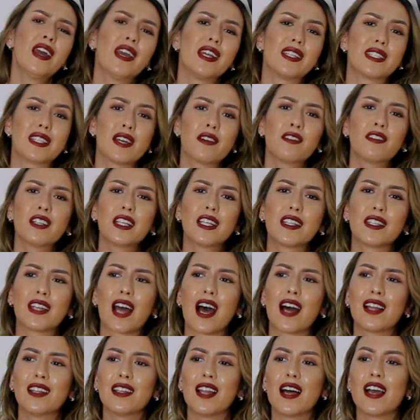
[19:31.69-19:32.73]
It's definitely
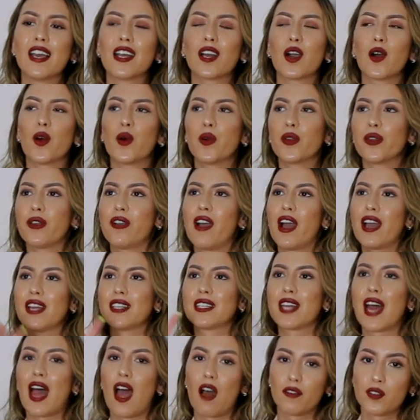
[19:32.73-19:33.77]
not like, oh, you
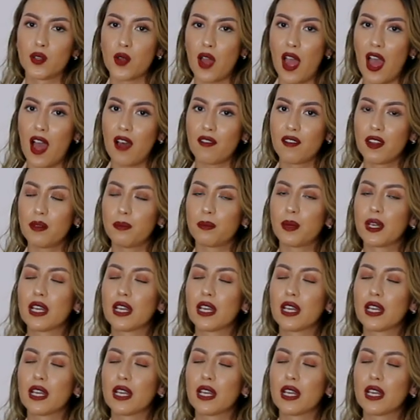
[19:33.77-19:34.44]
guys have to have it,